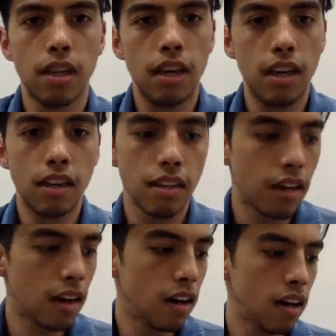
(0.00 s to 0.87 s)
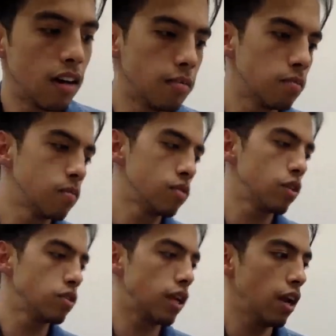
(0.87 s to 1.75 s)
Hey,
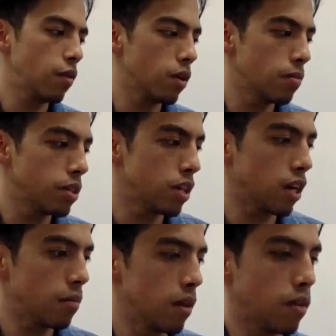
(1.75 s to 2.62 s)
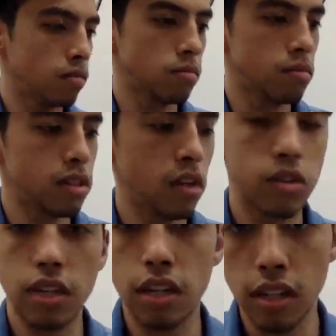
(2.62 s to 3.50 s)
so today we're going to be talking about cell
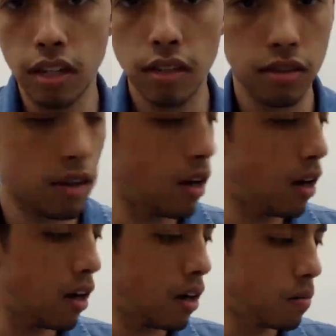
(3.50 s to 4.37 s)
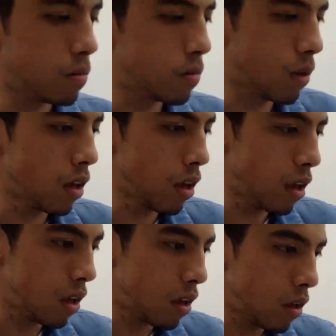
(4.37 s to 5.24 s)
signaling. Um,
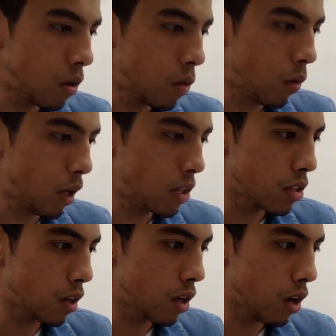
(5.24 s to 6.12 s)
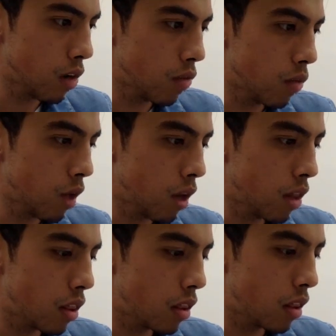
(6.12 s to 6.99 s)
we can start off
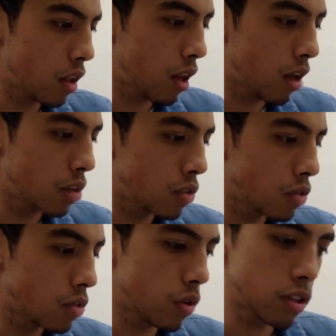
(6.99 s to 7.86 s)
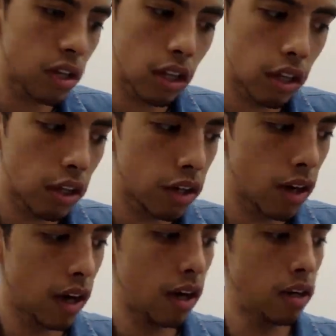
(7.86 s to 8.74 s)
with
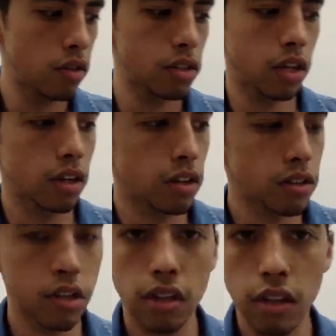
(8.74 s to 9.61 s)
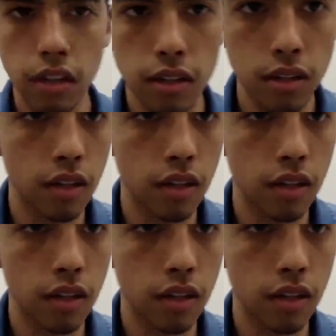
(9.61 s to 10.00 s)
extracellular and intracellular signaling.